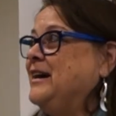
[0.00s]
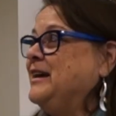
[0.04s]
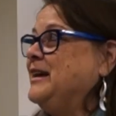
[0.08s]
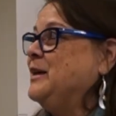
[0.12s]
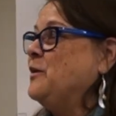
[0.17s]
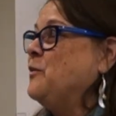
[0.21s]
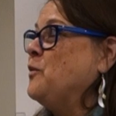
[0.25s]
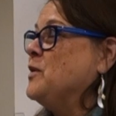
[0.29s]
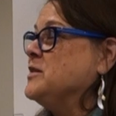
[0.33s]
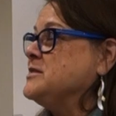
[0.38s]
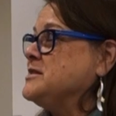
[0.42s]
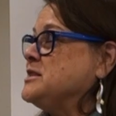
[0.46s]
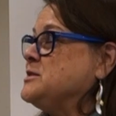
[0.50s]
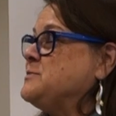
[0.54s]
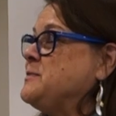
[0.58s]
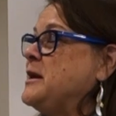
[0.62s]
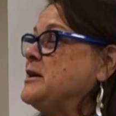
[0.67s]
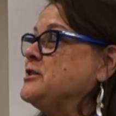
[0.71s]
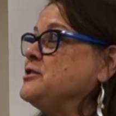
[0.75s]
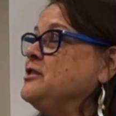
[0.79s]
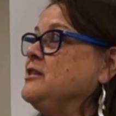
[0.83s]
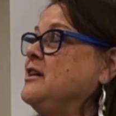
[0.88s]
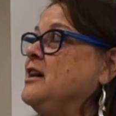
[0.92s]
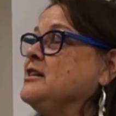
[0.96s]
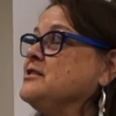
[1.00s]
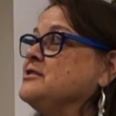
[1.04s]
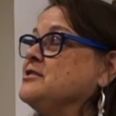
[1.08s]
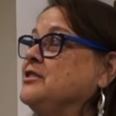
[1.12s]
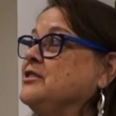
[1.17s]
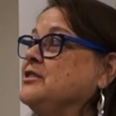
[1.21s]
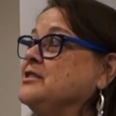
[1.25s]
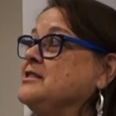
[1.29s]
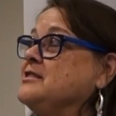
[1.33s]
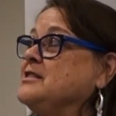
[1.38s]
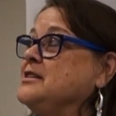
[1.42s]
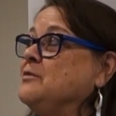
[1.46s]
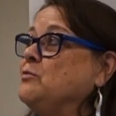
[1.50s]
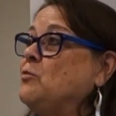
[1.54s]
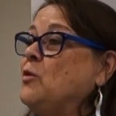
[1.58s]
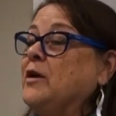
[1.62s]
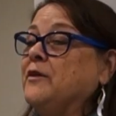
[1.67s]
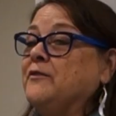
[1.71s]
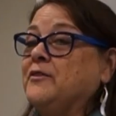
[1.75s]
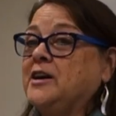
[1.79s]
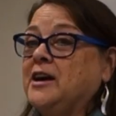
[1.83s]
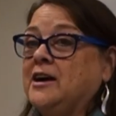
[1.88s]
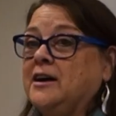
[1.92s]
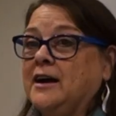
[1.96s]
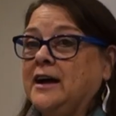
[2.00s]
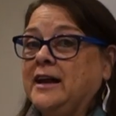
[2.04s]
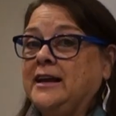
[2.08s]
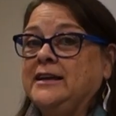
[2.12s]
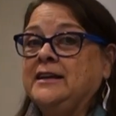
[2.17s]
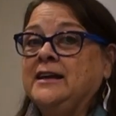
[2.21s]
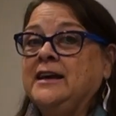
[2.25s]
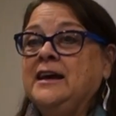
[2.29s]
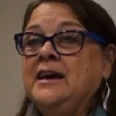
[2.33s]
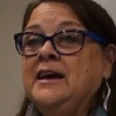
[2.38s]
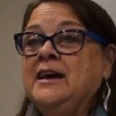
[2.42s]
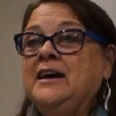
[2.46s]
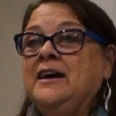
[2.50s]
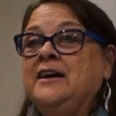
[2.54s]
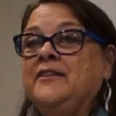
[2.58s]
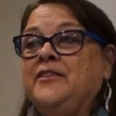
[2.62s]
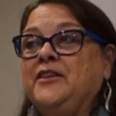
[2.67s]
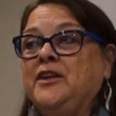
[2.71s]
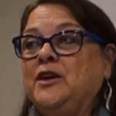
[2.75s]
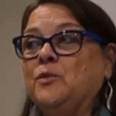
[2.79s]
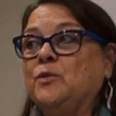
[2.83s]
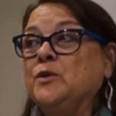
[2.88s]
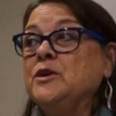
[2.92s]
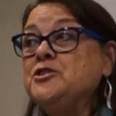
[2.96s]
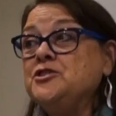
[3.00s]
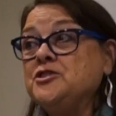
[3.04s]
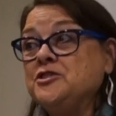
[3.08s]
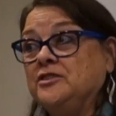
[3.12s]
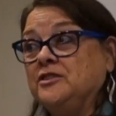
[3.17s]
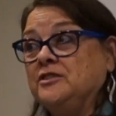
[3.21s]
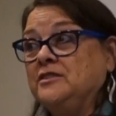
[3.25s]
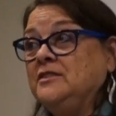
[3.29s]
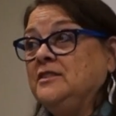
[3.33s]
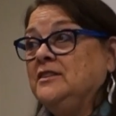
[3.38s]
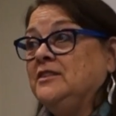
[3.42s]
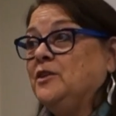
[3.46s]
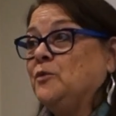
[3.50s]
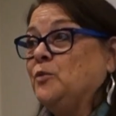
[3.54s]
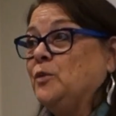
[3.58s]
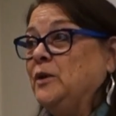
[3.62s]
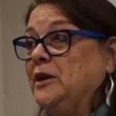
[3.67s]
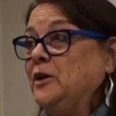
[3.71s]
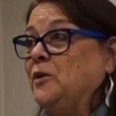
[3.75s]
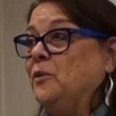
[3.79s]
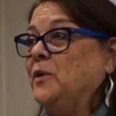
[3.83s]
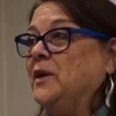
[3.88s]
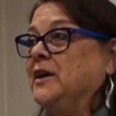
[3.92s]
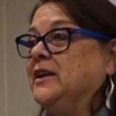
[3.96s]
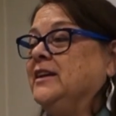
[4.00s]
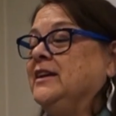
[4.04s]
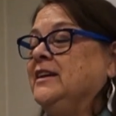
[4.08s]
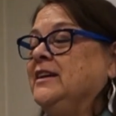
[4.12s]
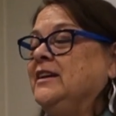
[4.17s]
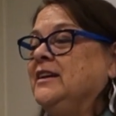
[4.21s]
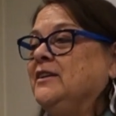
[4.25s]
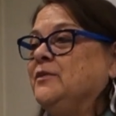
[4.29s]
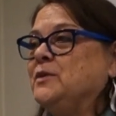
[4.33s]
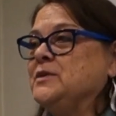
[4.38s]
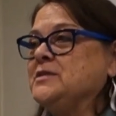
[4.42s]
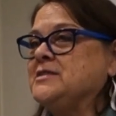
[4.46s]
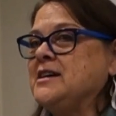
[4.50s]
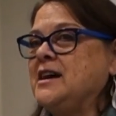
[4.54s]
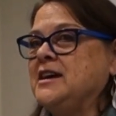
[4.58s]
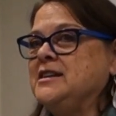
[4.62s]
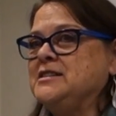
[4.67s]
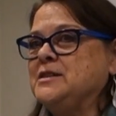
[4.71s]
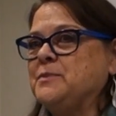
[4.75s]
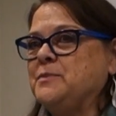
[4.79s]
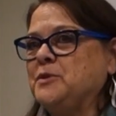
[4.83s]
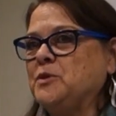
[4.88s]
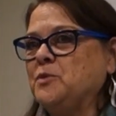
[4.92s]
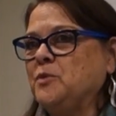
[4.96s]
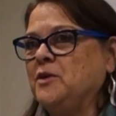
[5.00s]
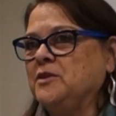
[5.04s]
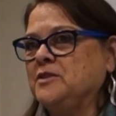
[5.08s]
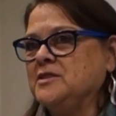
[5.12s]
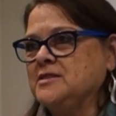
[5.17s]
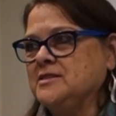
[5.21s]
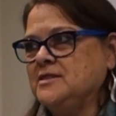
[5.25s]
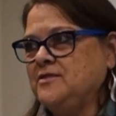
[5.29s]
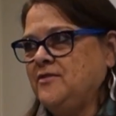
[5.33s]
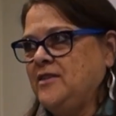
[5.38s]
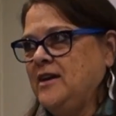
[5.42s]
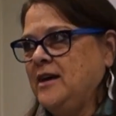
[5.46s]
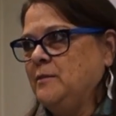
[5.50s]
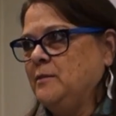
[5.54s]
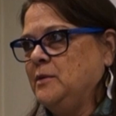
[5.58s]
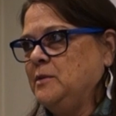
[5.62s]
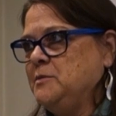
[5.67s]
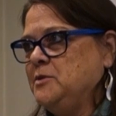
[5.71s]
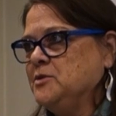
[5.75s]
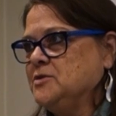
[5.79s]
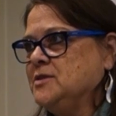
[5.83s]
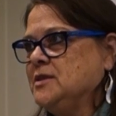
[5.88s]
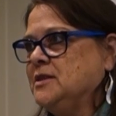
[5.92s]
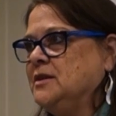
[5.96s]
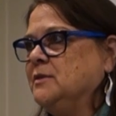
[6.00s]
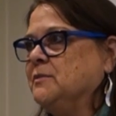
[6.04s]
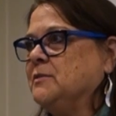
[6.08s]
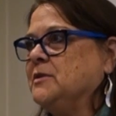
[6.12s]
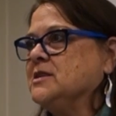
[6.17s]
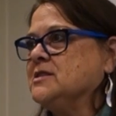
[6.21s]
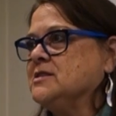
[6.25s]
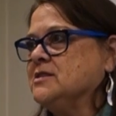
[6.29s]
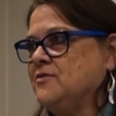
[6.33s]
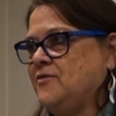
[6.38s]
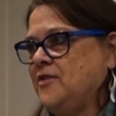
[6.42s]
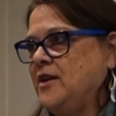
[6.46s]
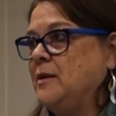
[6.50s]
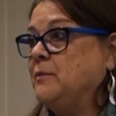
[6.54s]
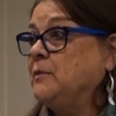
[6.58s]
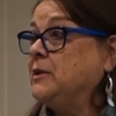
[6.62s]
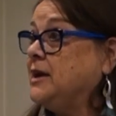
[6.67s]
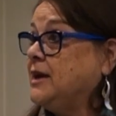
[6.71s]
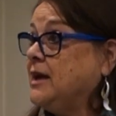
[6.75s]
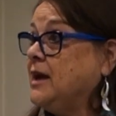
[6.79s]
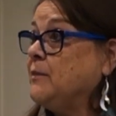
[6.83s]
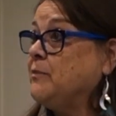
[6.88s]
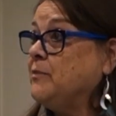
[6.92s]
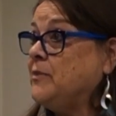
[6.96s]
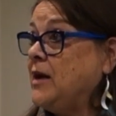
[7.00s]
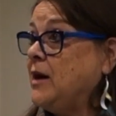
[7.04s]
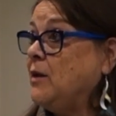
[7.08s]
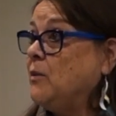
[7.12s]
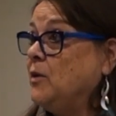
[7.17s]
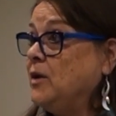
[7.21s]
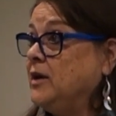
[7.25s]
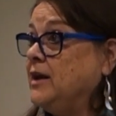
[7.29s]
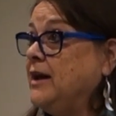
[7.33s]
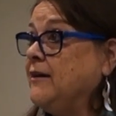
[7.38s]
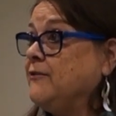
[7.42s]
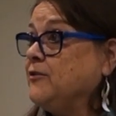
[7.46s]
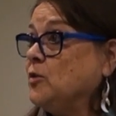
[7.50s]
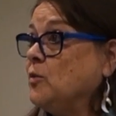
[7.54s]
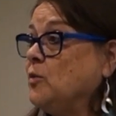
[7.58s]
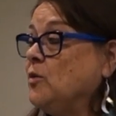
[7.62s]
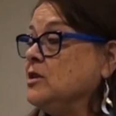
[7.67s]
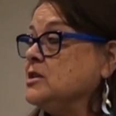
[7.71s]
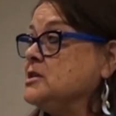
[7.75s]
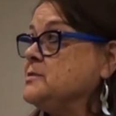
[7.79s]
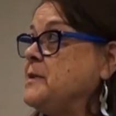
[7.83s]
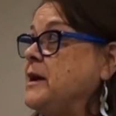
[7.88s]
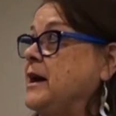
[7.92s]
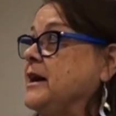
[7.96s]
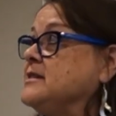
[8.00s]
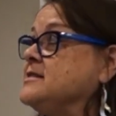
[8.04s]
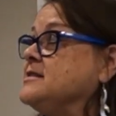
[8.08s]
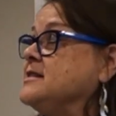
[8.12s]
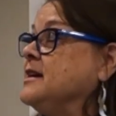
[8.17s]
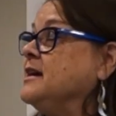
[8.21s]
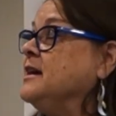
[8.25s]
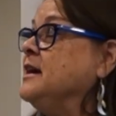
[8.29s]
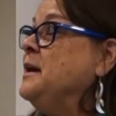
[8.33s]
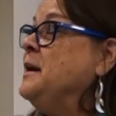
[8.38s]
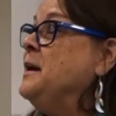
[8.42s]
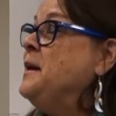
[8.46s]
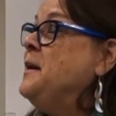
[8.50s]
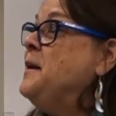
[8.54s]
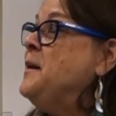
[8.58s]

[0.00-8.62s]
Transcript: It was a special Oscar. It's one of a kind. The original, the real one, resides up at the Walt Disney Family Museum because the family kept that one after Walt's passing.